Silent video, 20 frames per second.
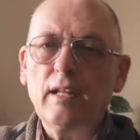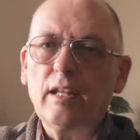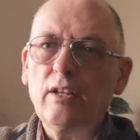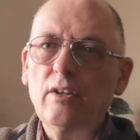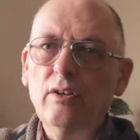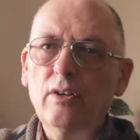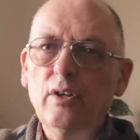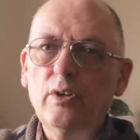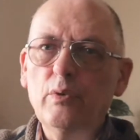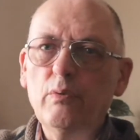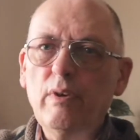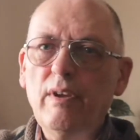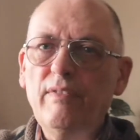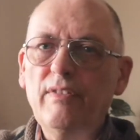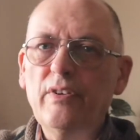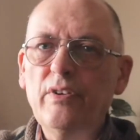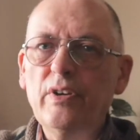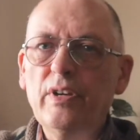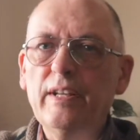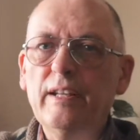called
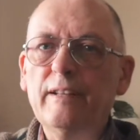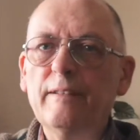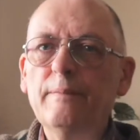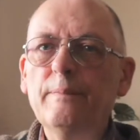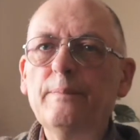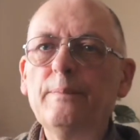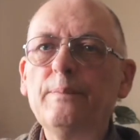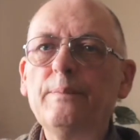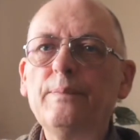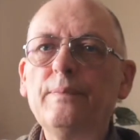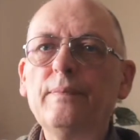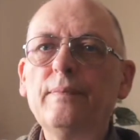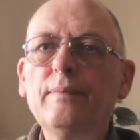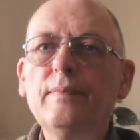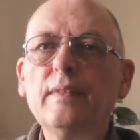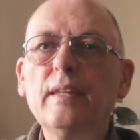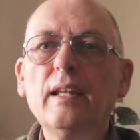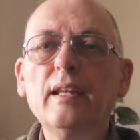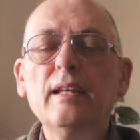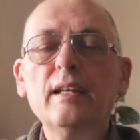Reverie,
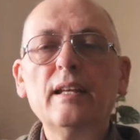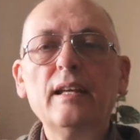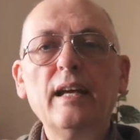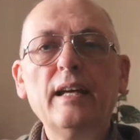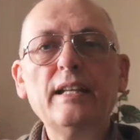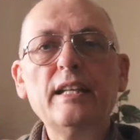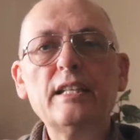and